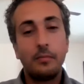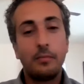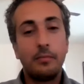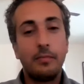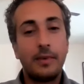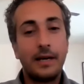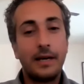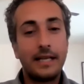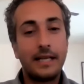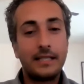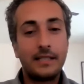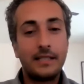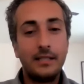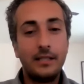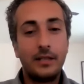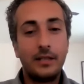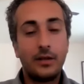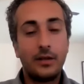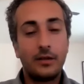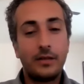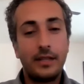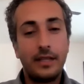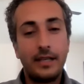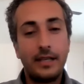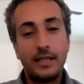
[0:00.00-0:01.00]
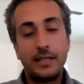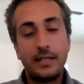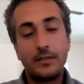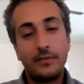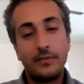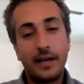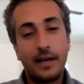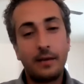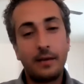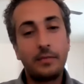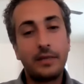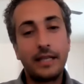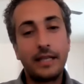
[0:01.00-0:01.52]
But you know, these
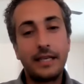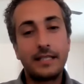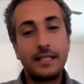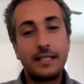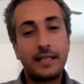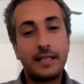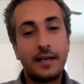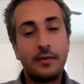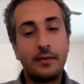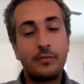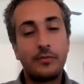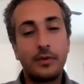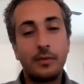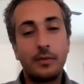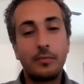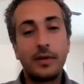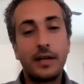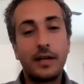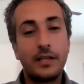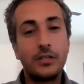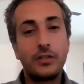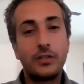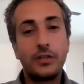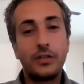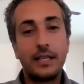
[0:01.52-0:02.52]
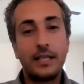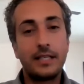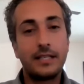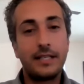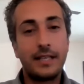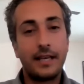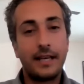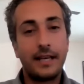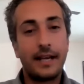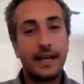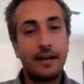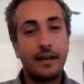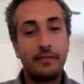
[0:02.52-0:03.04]
families come from countries
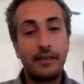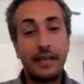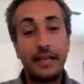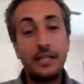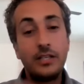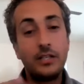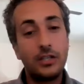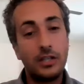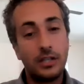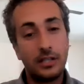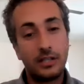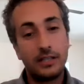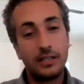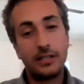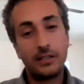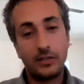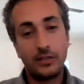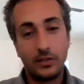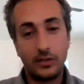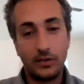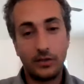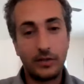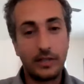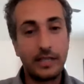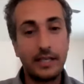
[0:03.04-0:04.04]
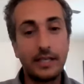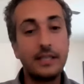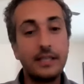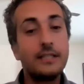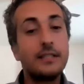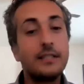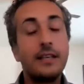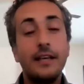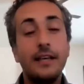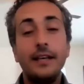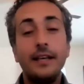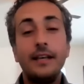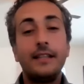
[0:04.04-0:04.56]
that have ancient
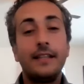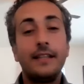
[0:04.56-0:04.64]
histories,